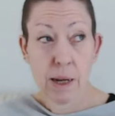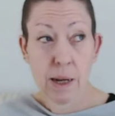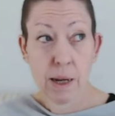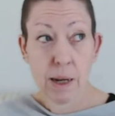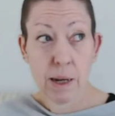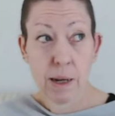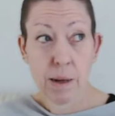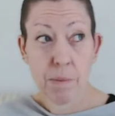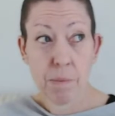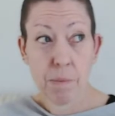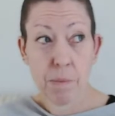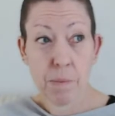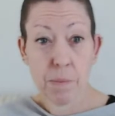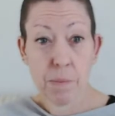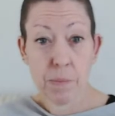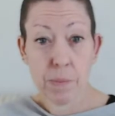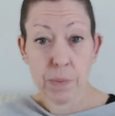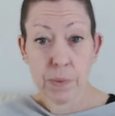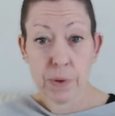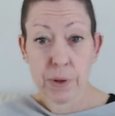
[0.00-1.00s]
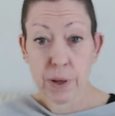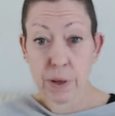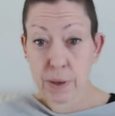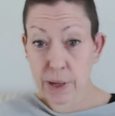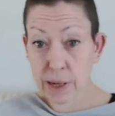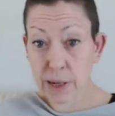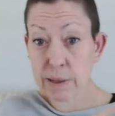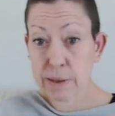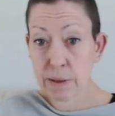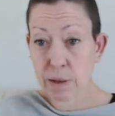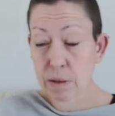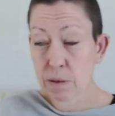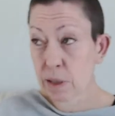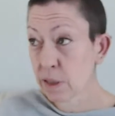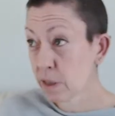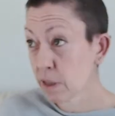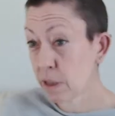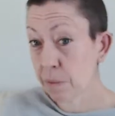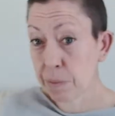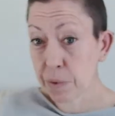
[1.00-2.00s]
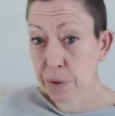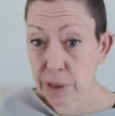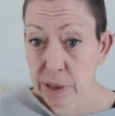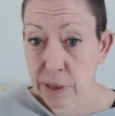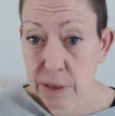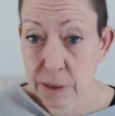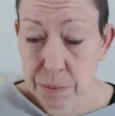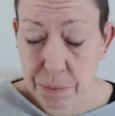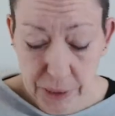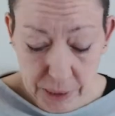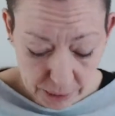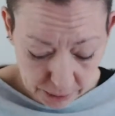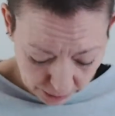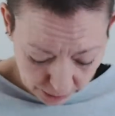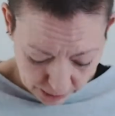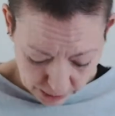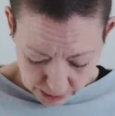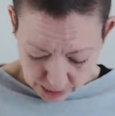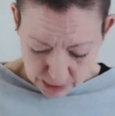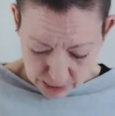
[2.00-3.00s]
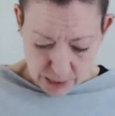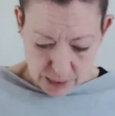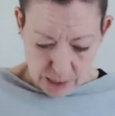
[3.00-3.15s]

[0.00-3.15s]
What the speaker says: So that is that's a couple of years back.